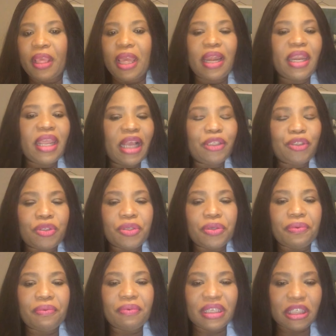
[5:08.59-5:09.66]
and yet you
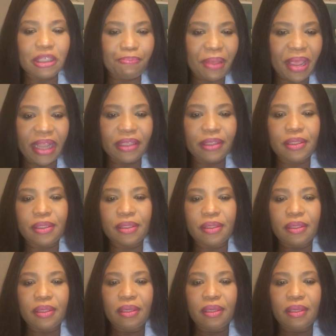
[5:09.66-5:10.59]
don't respect